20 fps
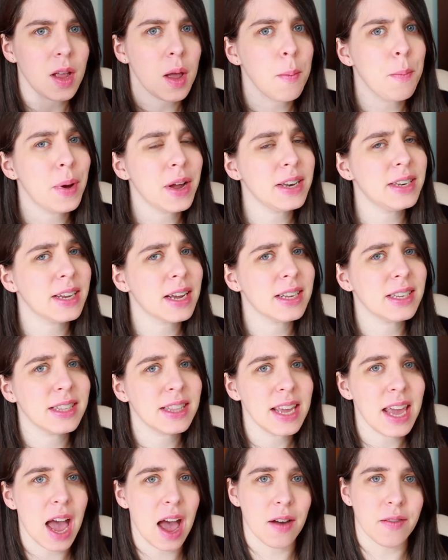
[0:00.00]
But does
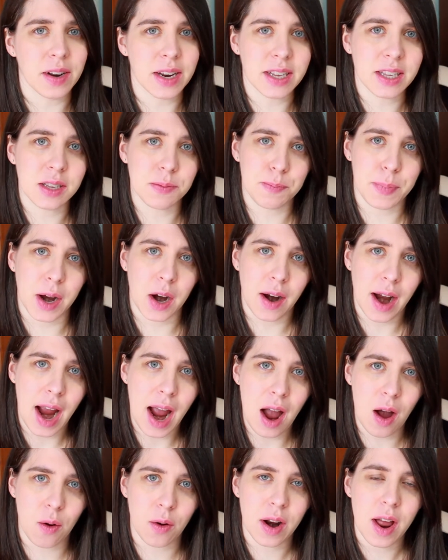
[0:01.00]
the evidence bear
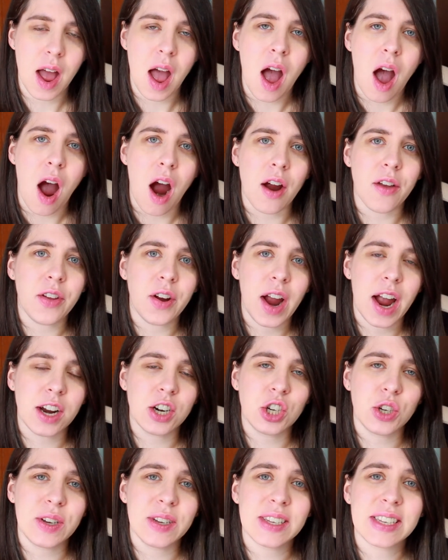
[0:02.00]
out? Are there actually